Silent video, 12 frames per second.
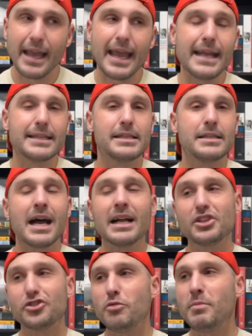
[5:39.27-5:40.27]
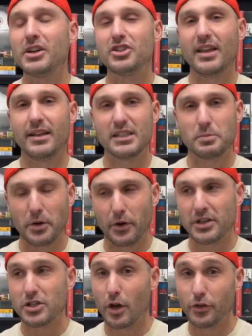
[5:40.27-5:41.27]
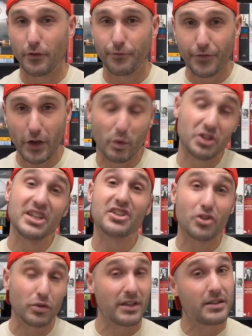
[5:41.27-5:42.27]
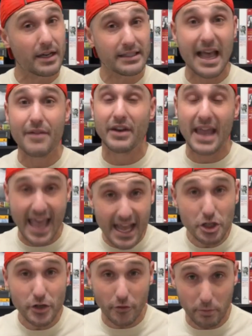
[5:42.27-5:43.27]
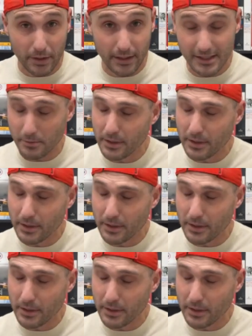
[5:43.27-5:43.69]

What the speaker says: It's not so much the experience on the field, which he certainly does have an edge over Puglisi.